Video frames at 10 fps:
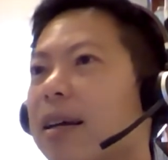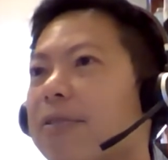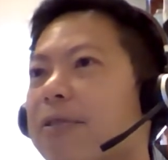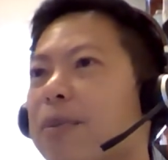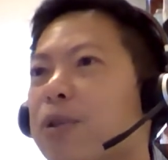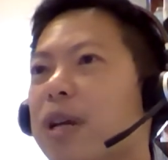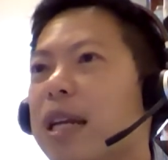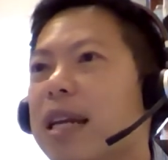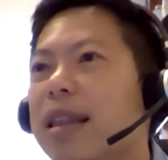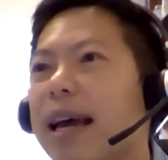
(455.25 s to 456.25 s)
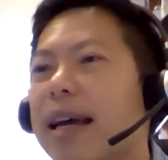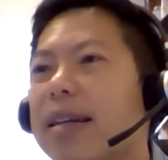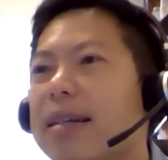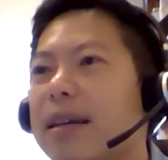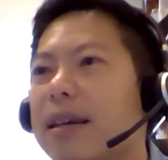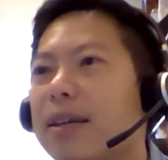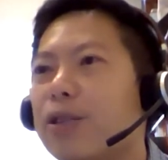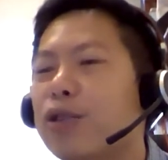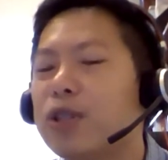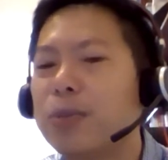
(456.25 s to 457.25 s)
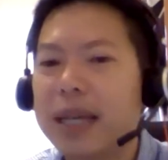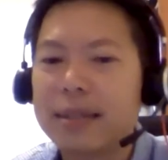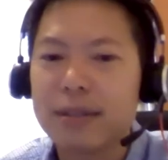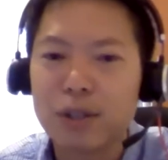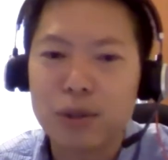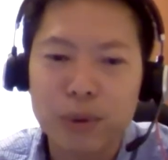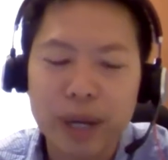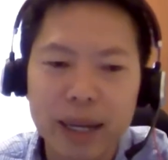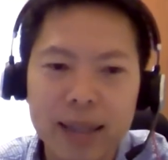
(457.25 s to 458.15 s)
a film screening that Good Space is doing.